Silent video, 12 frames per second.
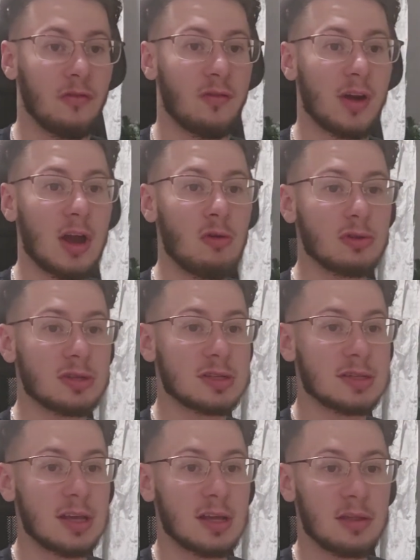Freud
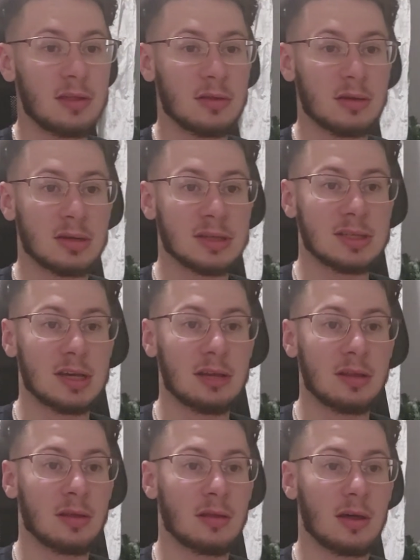said
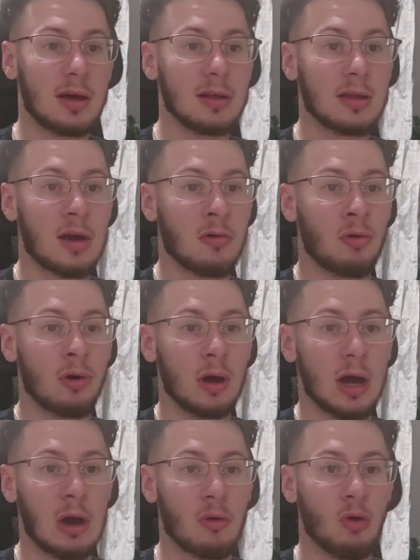that
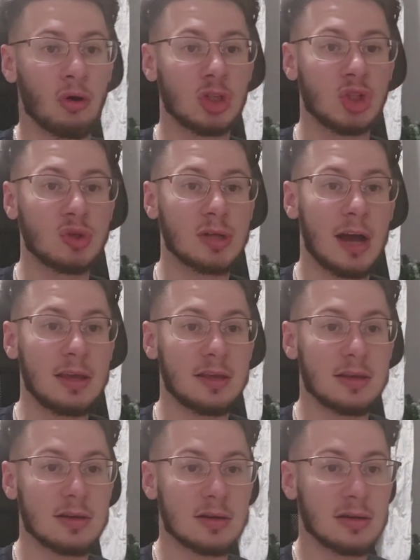unconscious
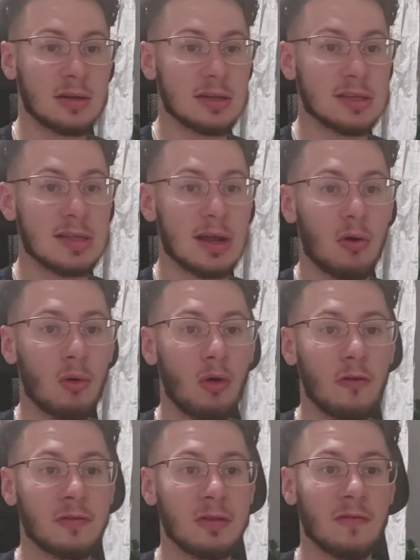anger is the
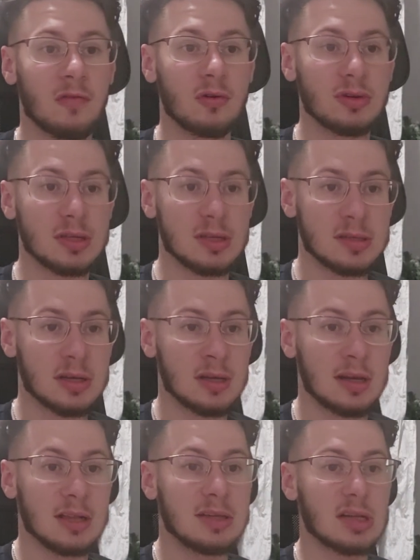rule of neurosis.
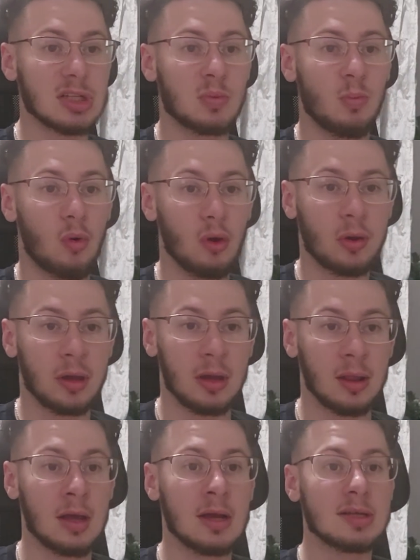It is a
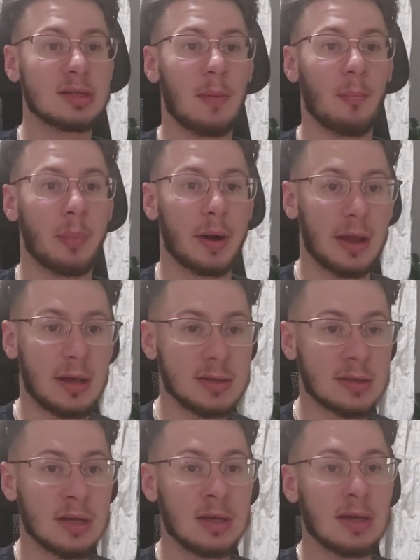spoken,
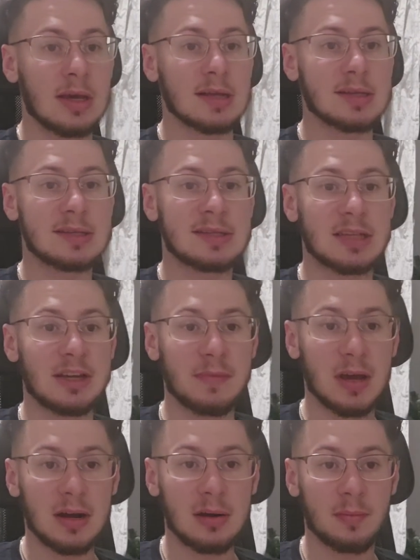suppressed, and
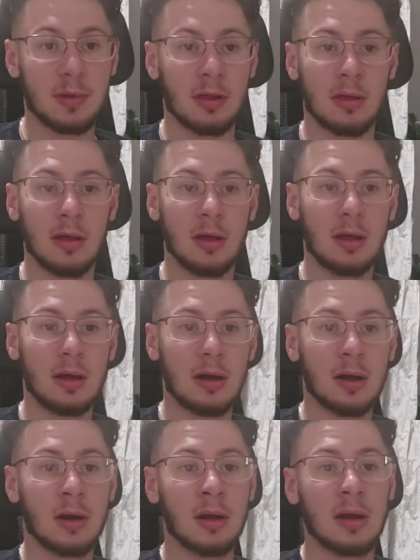simmer
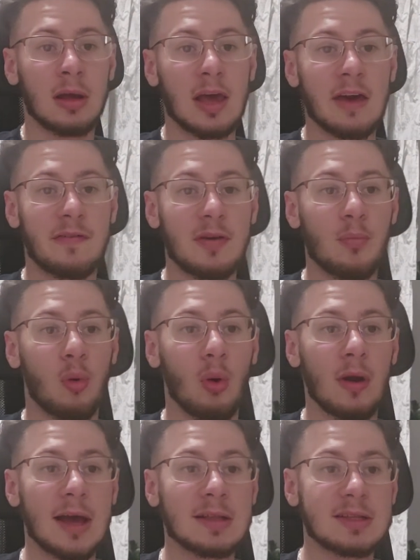before every
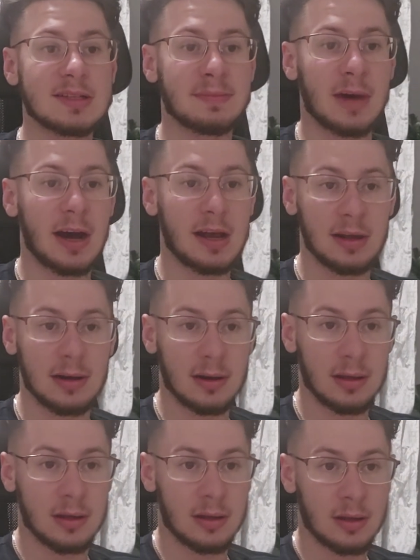polite smile,
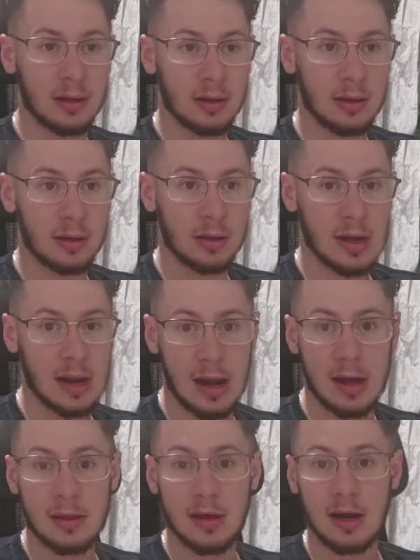
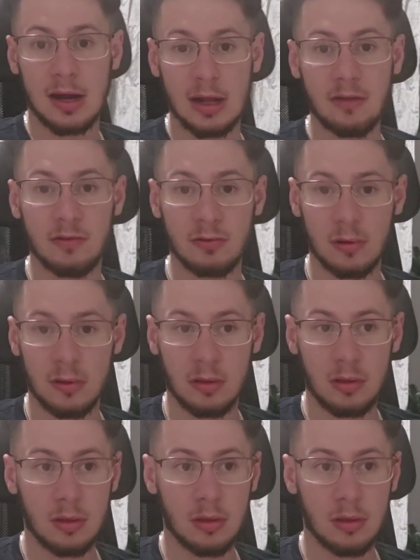like the cliff oath.